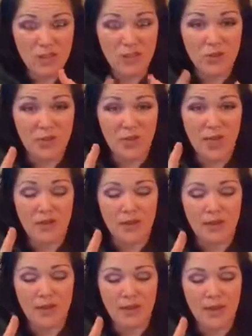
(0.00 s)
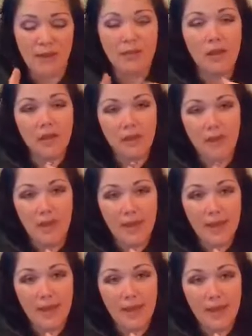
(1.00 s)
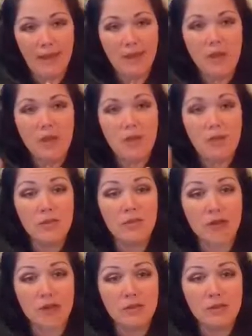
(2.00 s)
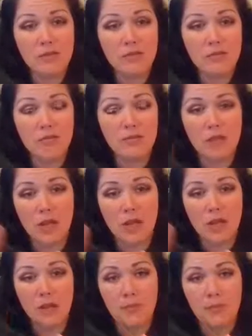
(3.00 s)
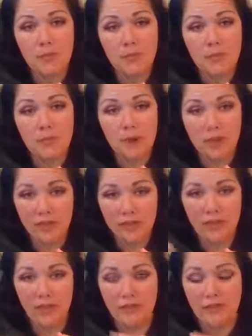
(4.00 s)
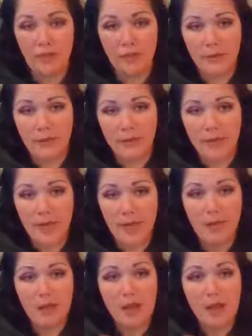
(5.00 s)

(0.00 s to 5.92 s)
You get lunch for that day, plus breakfast for the following day.